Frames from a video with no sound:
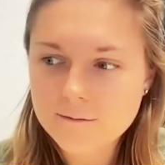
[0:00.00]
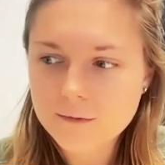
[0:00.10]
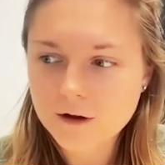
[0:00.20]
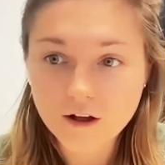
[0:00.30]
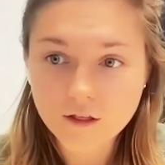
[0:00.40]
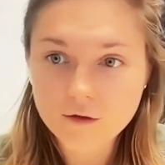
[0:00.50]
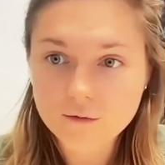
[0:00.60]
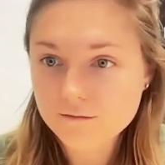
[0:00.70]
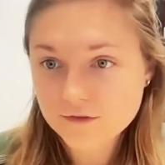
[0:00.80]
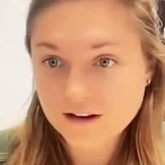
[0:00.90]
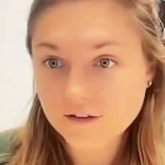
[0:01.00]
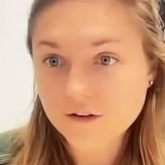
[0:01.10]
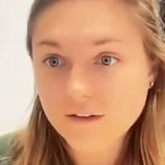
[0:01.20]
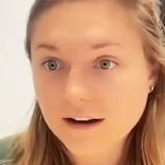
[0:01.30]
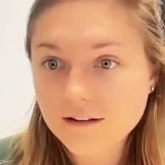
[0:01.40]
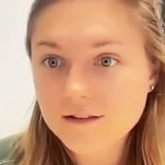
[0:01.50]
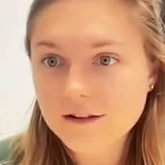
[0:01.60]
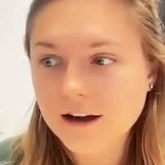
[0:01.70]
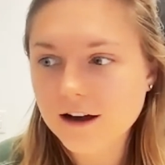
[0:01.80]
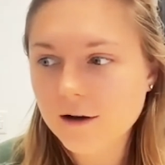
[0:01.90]
along the different veins.
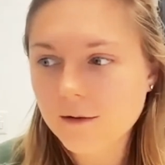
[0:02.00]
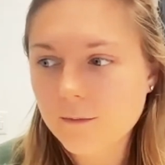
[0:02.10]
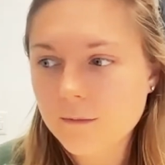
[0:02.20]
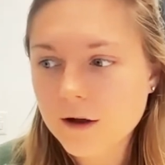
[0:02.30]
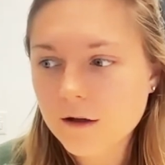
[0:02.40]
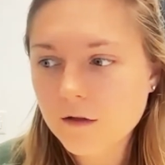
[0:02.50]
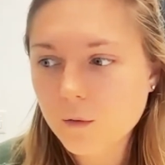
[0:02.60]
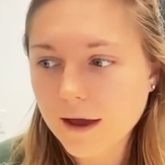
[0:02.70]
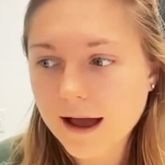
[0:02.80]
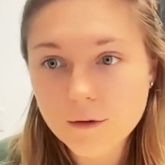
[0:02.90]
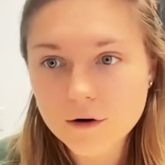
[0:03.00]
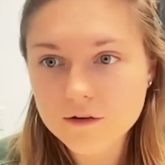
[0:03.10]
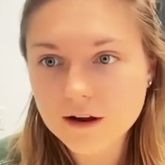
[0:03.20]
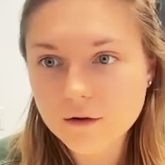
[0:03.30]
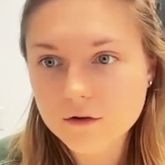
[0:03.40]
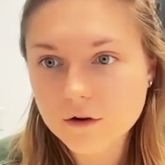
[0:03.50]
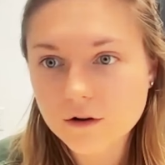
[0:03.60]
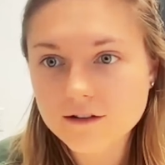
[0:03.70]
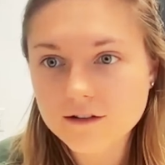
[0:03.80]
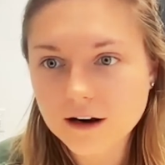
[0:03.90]
The way our Celo
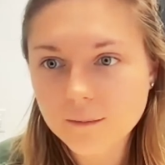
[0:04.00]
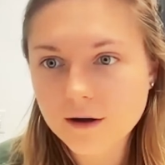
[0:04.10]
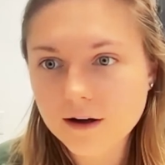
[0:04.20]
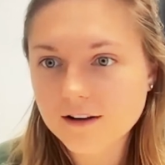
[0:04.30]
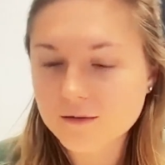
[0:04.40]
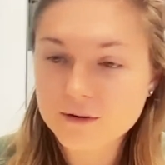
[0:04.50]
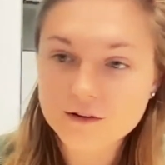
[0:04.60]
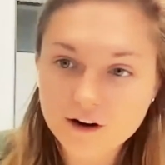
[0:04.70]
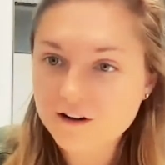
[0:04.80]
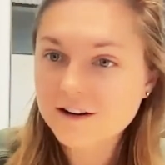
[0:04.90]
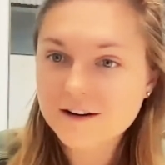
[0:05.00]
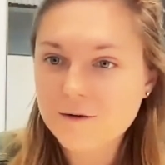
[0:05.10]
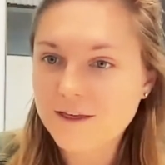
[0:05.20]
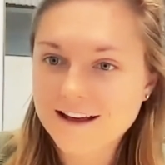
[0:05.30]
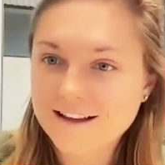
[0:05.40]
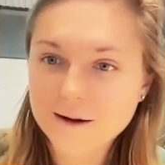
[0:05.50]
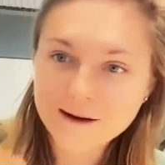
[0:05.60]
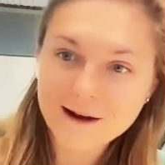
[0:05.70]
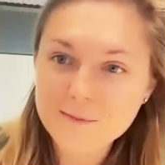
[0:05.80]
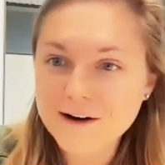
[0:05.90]
circle is set up is we start with like a little
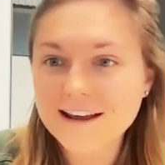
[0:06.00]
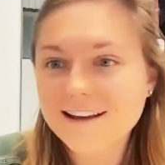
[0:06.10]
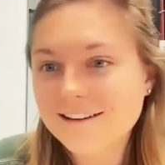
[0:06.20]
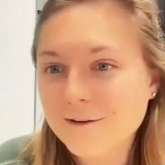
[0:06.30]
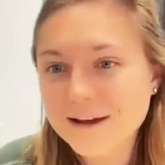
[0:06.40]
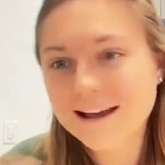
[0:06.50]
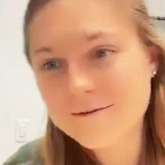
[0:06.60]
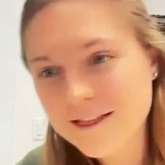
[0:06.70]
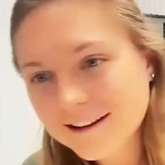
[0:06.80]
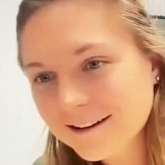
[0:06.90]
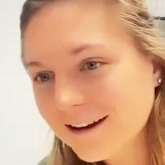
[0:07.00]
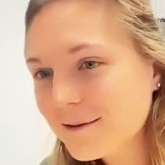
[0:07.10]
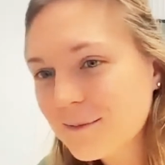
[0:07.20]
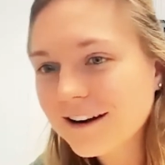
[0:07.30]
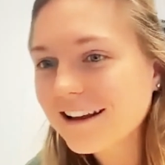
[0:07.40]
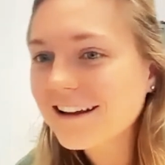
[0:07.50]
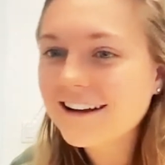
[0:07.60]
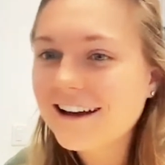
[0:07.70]
dance party. We end with a little dance party.